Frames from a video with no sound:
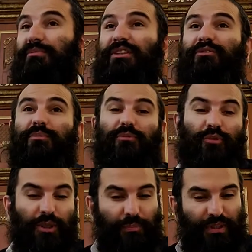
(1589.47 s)
Even
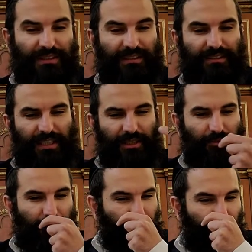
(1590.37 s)
when a person
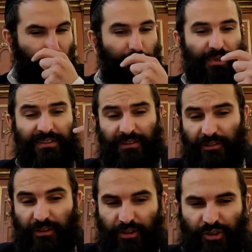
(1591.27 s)

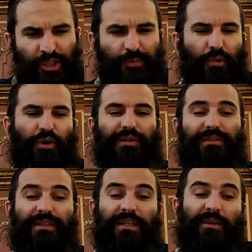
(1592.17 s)
just born,
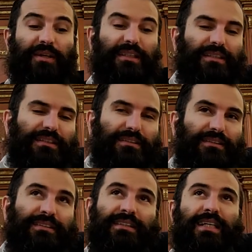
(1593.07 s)
doesn't
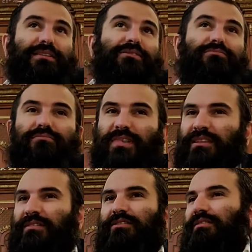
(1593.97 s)

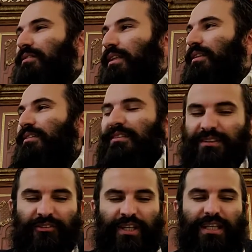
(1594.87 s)

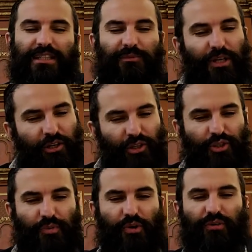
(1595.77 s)
deserve anything, but
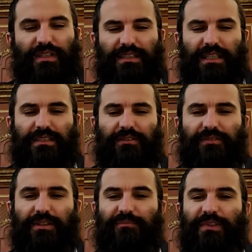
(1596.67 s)
HaKadosh Baruch Hu does chesed
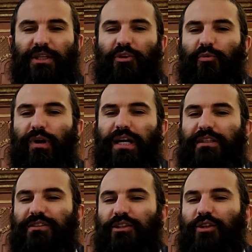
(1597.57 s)
for him. Why?
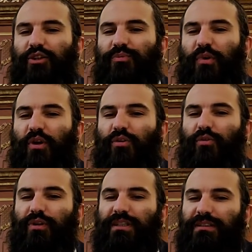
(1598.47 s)
Because HaKadosh Baruch
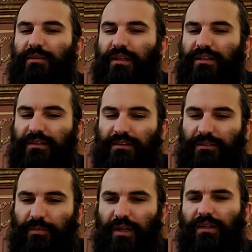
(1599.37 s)
Hu is a
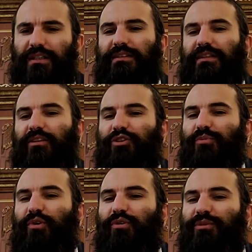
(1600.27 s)
Baal chesed. HaKadosh
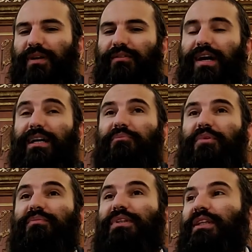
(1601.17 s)
Baruch Hu is a Baal
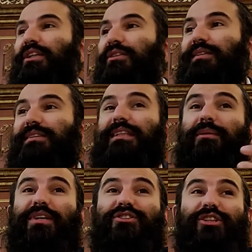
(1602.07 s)
rachamim. To see
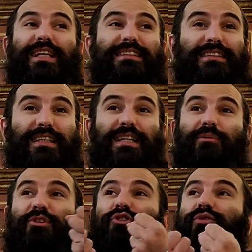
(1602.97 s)
how much chesed and how
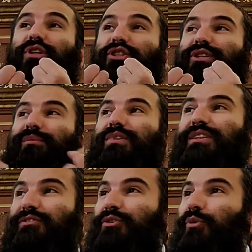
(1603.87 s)
much good Hashem
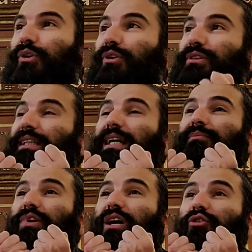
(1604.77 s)
does for the world, and
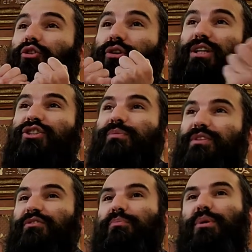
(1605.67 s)
how good Hashem
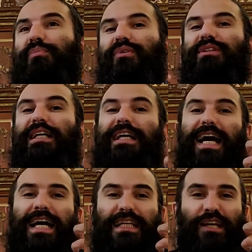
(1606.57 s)
is for people,
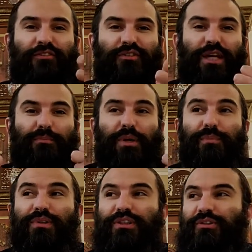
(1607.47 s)
and even the
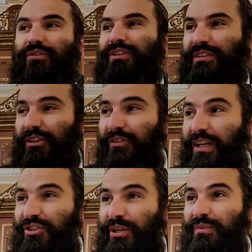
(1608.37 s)
people that don't deserve it,
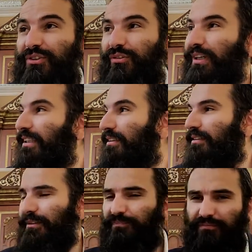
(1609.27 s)
Hashem is so nice to
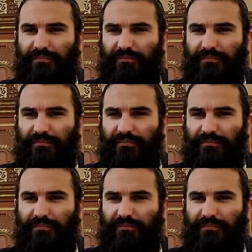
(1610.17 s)
them,